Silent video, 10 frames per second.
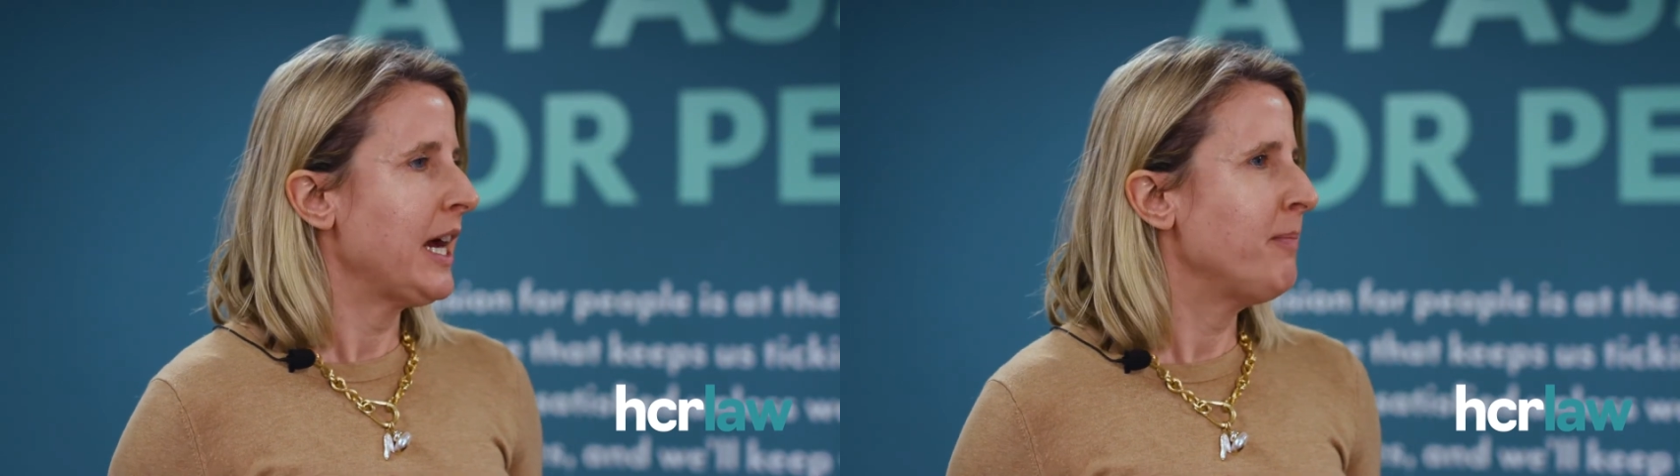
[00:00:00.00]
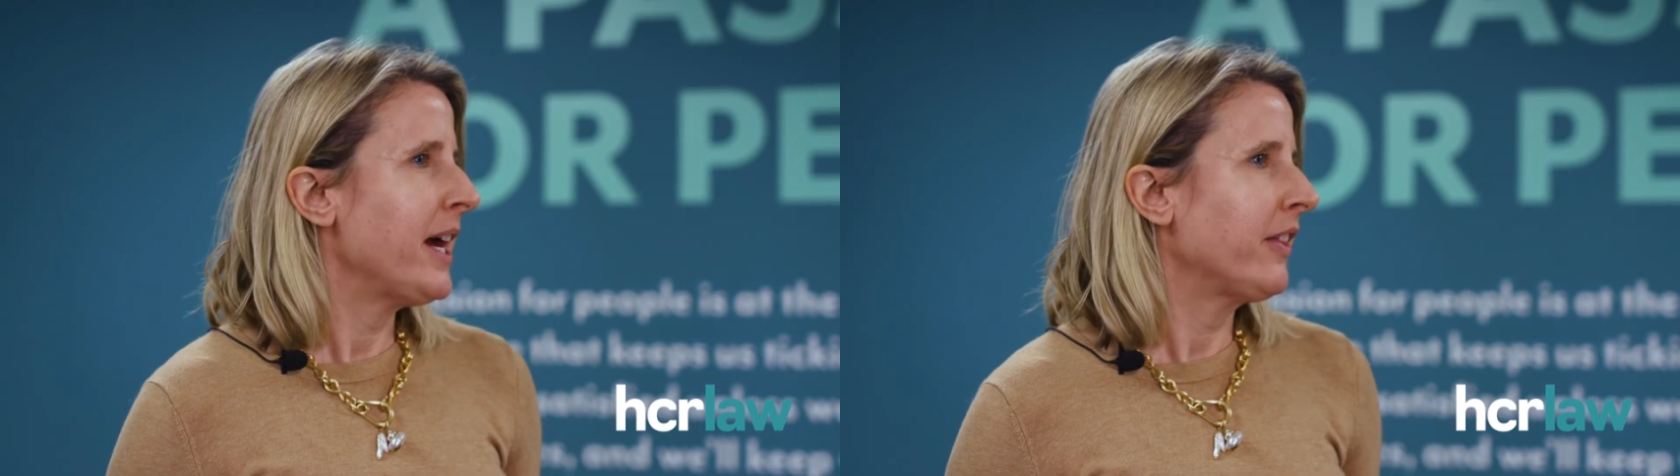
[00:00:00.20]

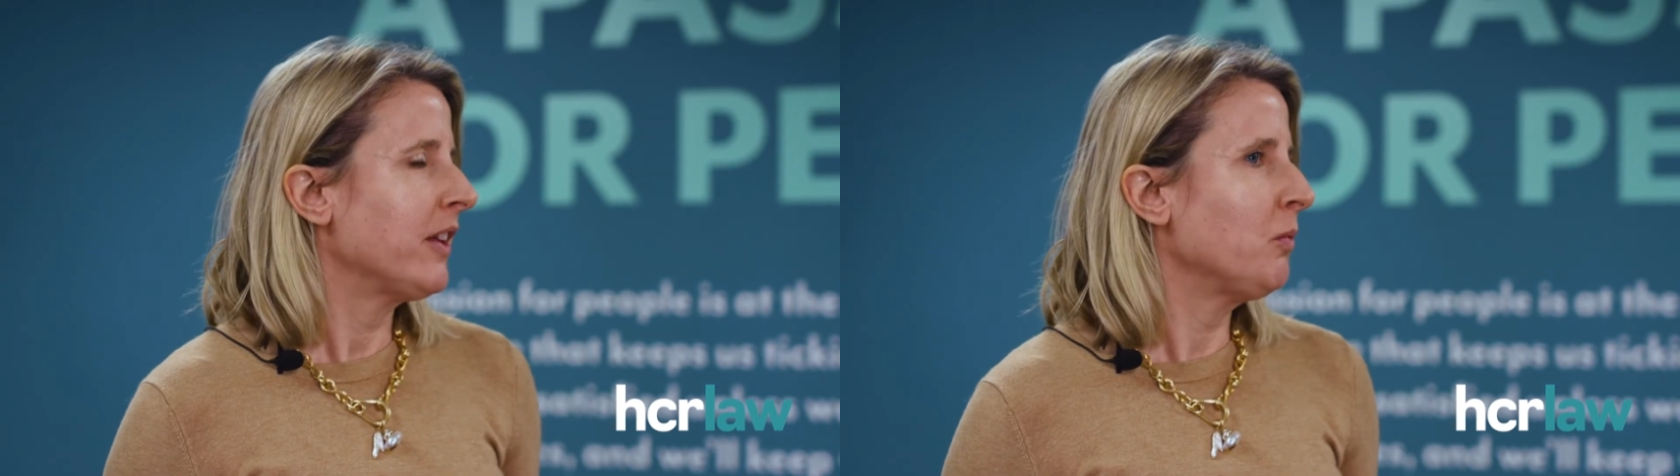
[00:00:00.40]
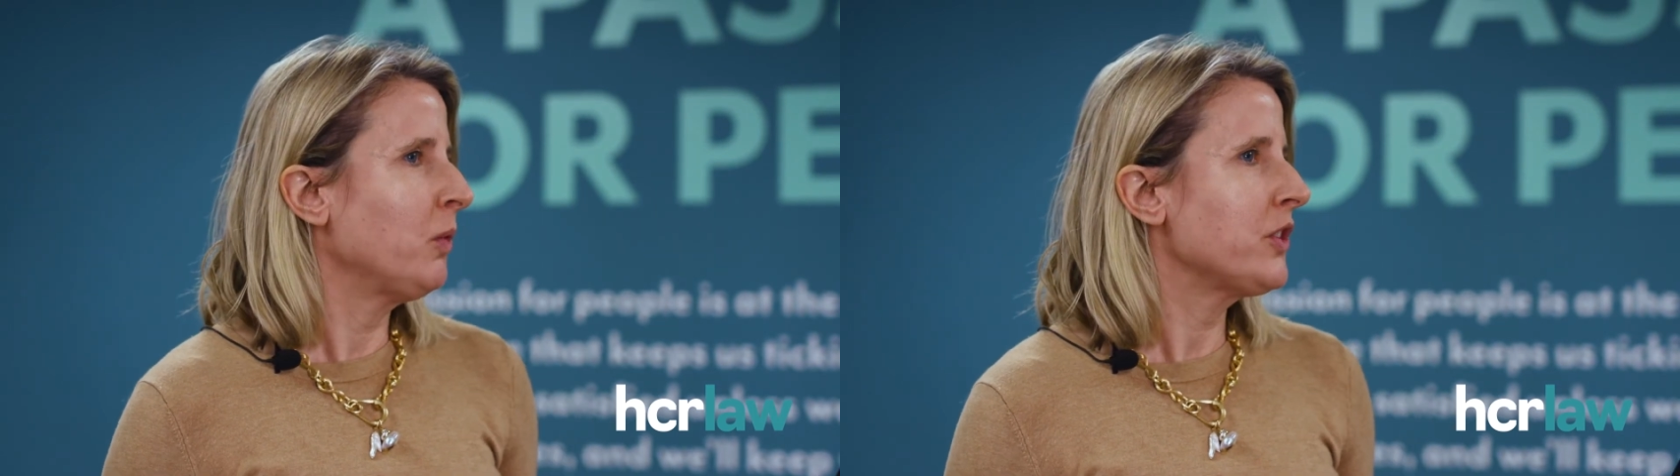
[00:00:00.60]
And Beth,
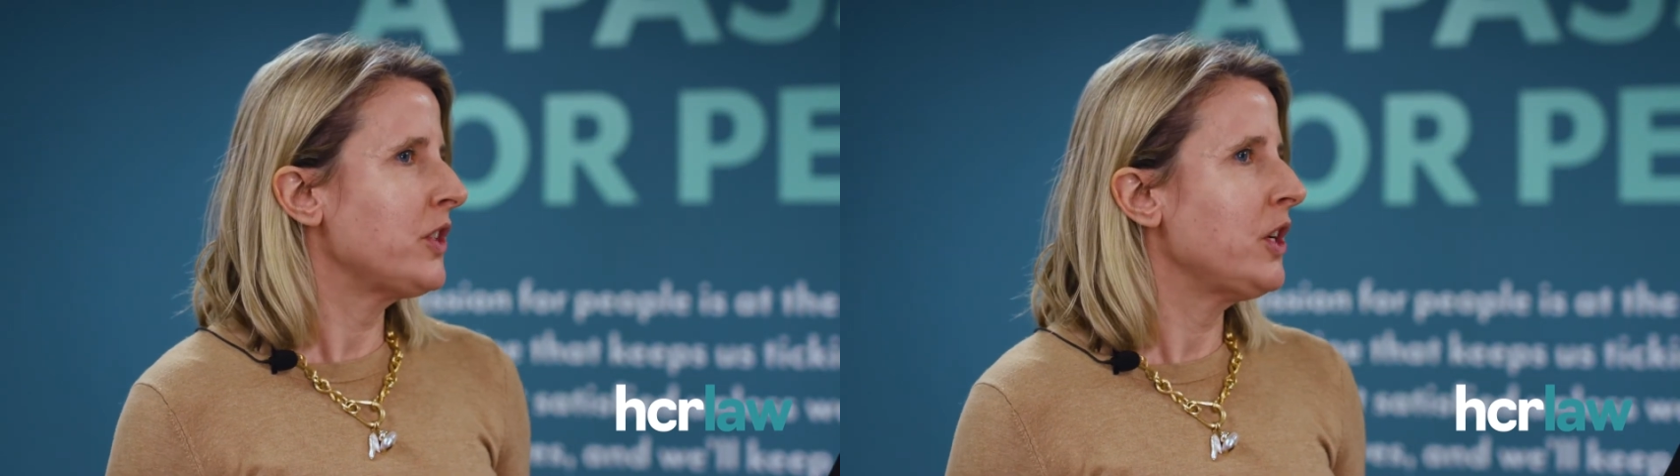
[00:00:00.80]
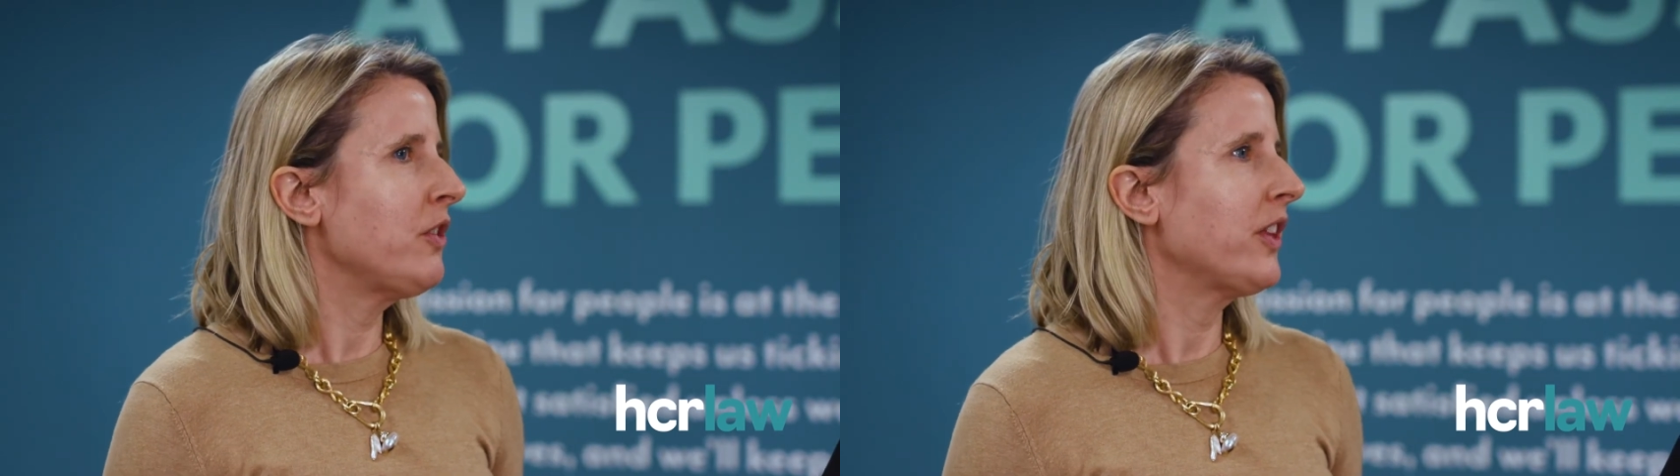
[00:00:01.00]
what
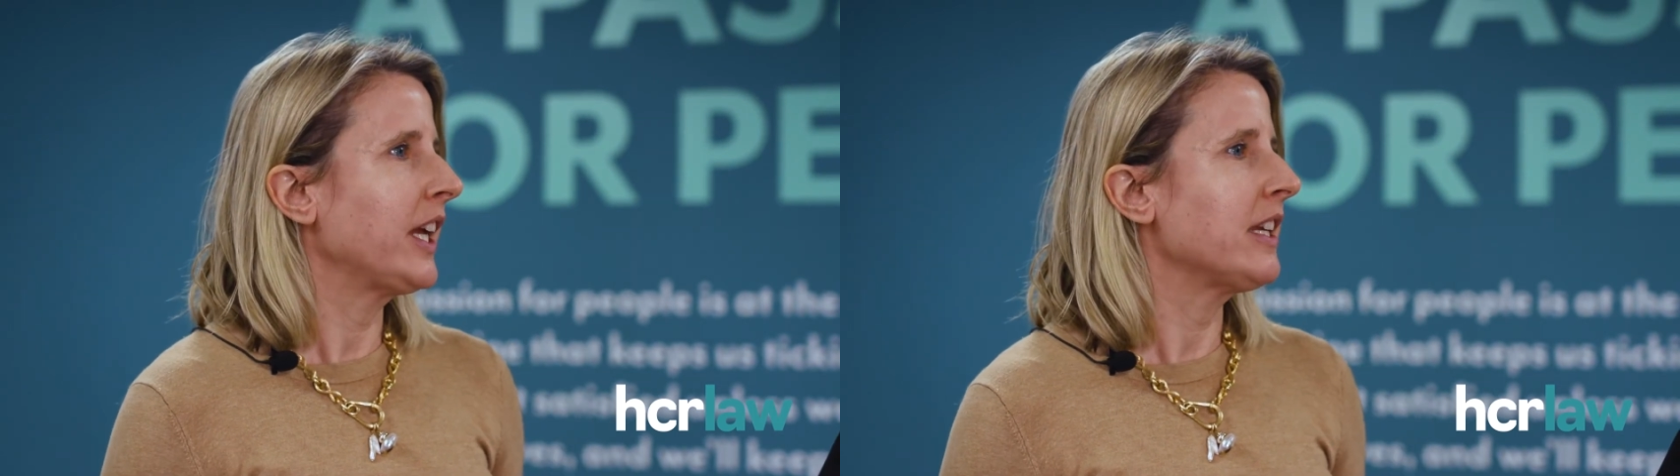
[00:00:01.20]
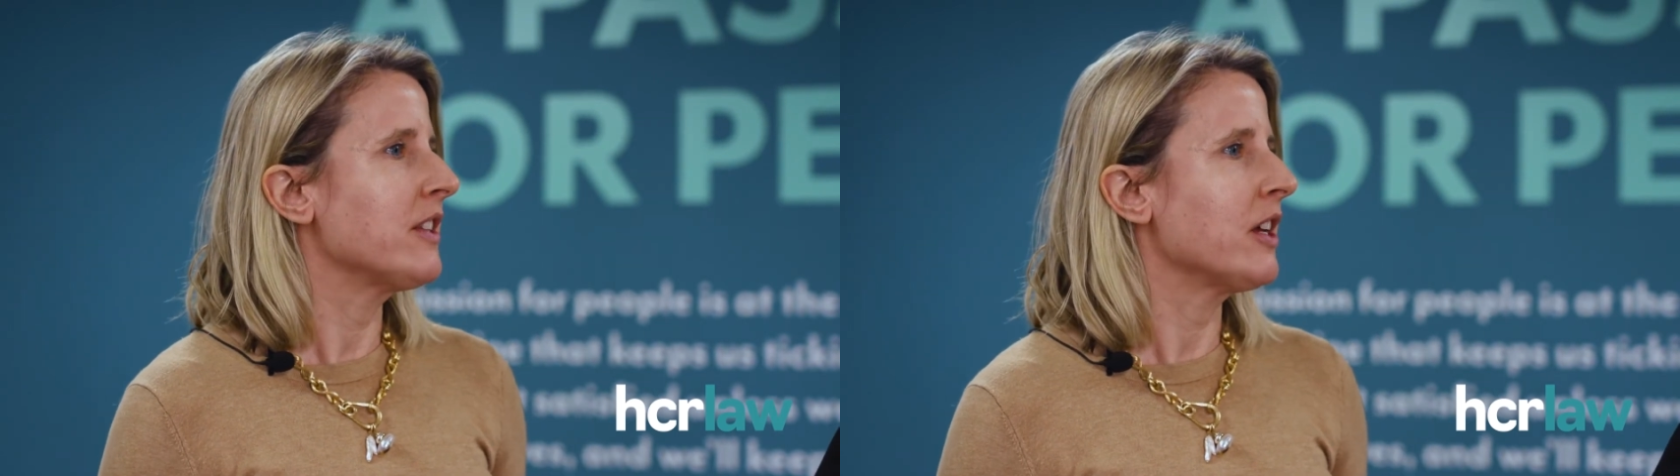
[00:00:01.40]
do you
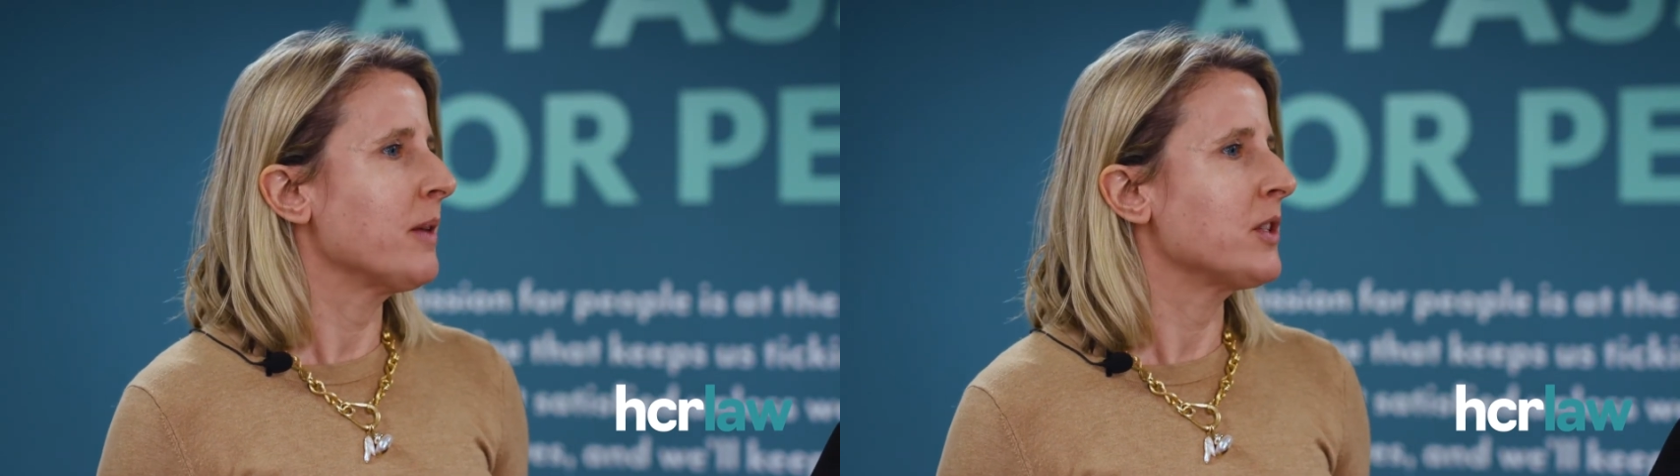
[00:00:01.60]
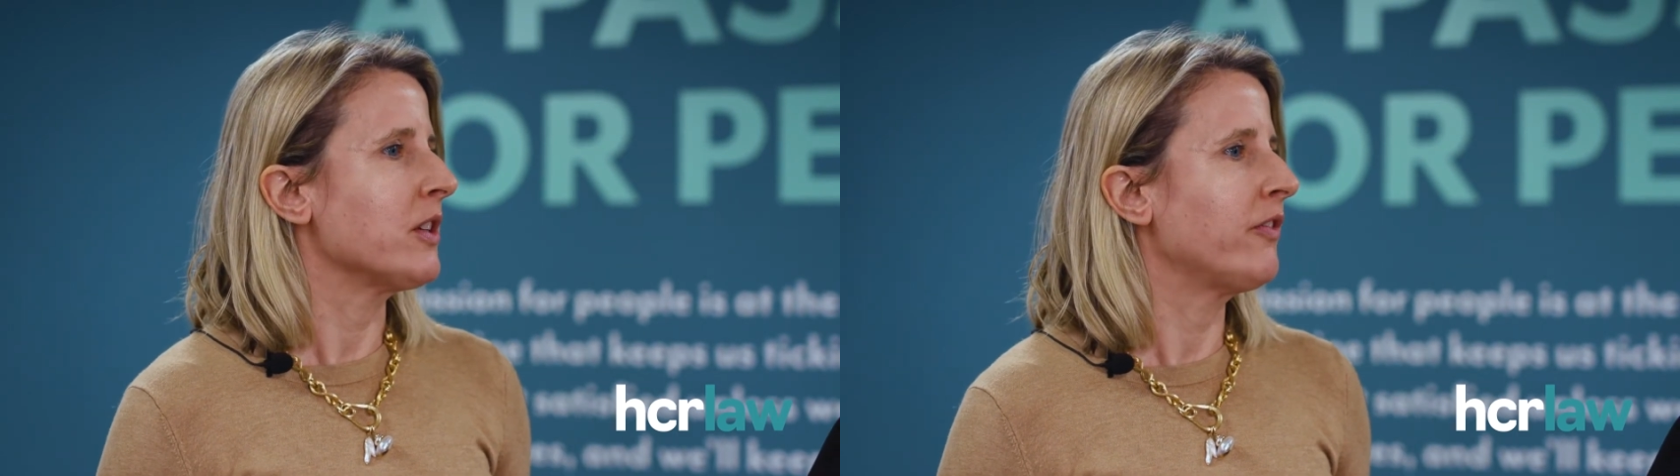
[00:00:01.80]
think in
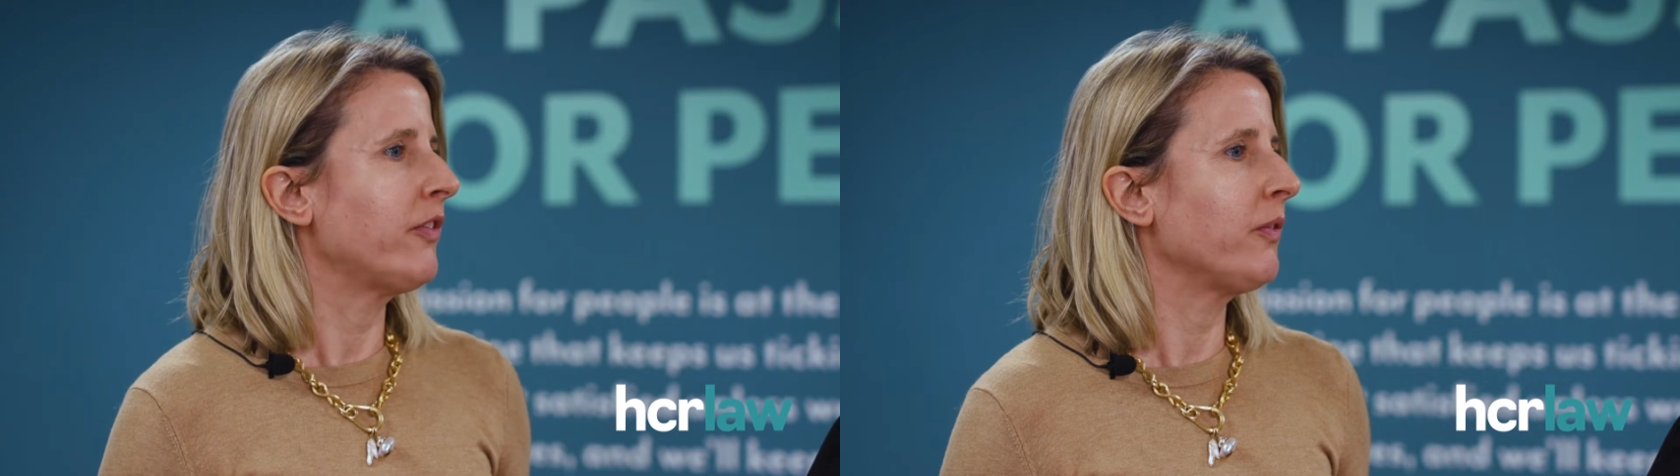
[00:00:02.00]
terms of